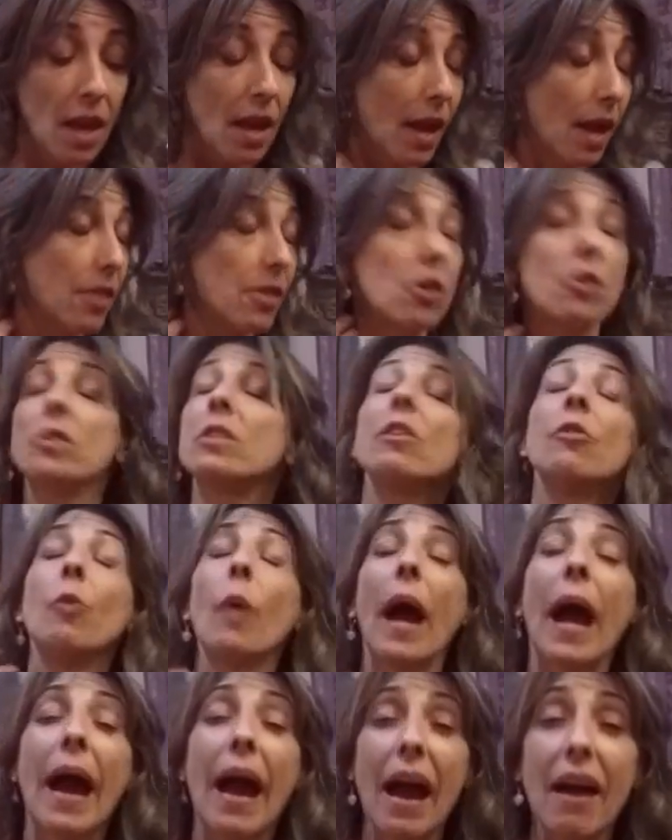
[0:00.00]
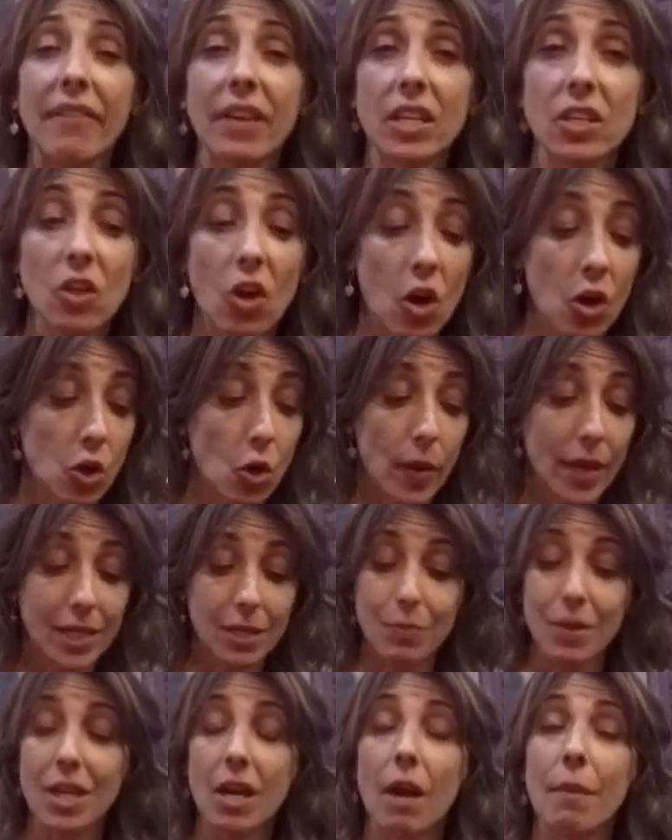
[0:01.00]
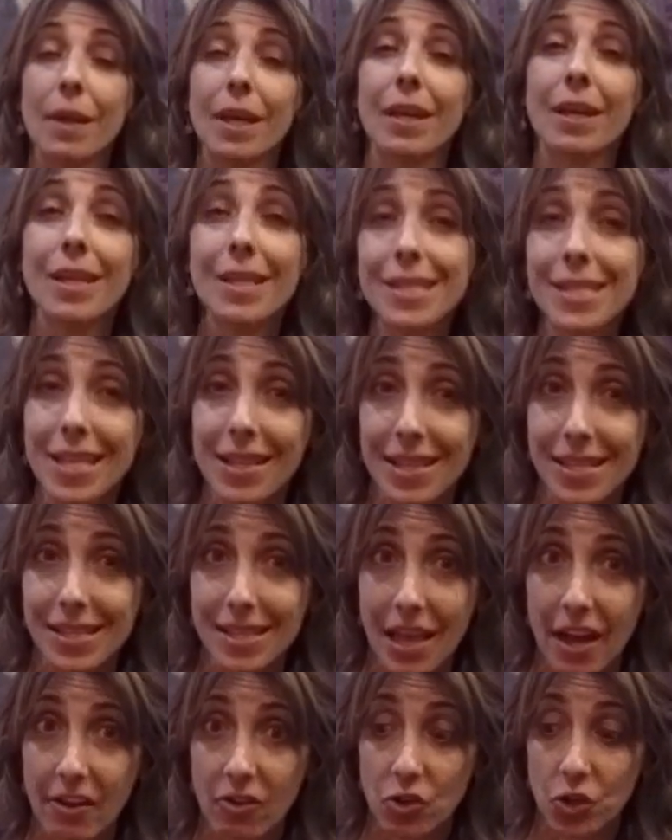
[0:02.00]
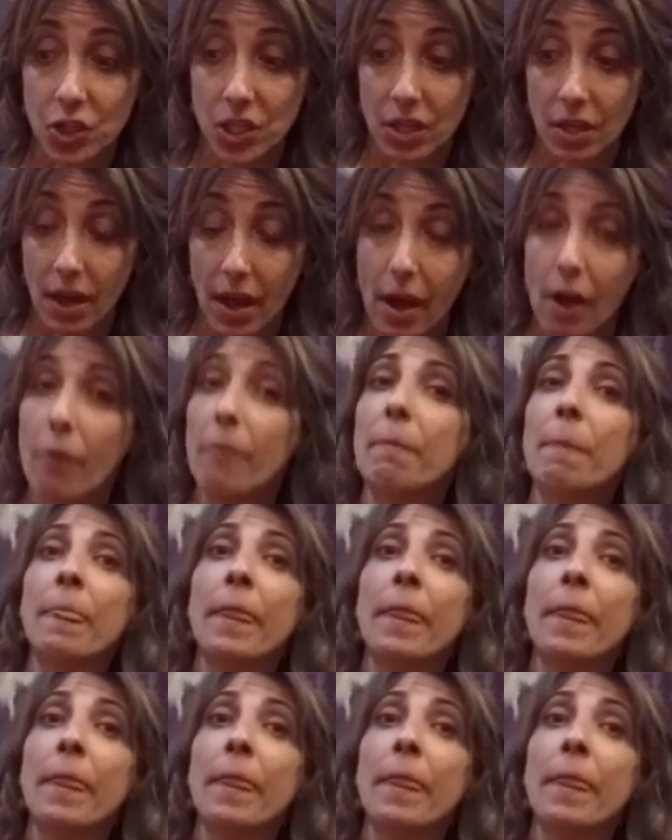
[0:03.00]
And those who haven't are going to be coming into this energy now